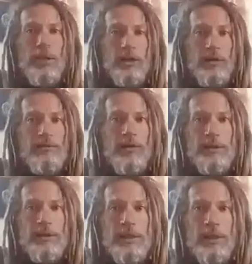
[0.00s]
like your
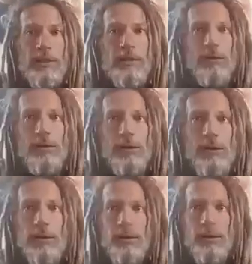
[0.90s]
fontanelle
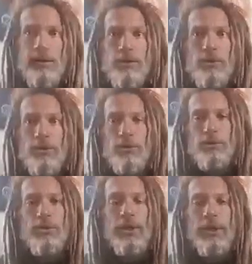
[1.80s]
and then your
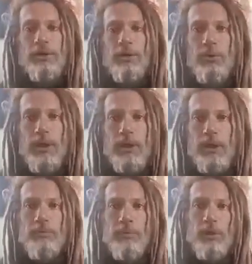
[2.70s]
root at your
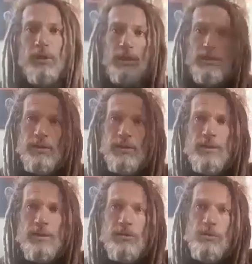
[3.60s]
perineum. And these are
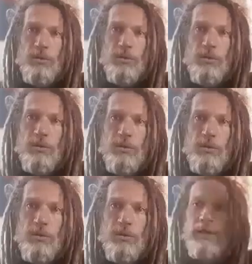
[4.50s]
two
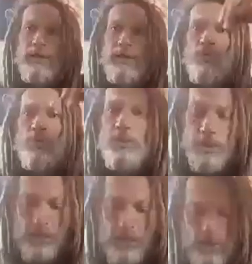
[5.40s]
pranic tubes
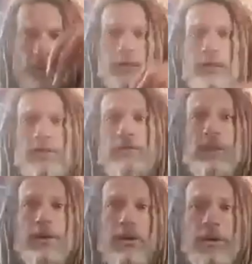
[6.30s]
that go in to
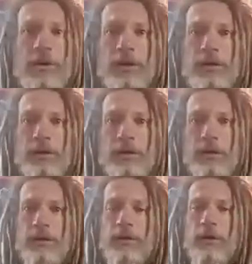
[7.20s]
feed the heart.
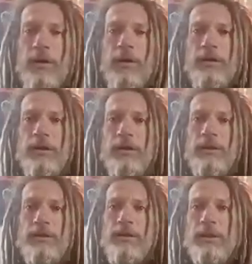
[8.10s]
The heart that
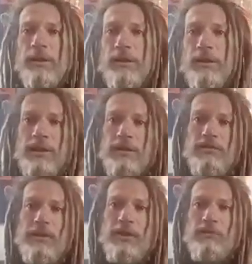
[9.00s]
is the thing that needs
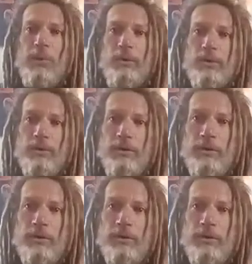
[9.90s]
fed most.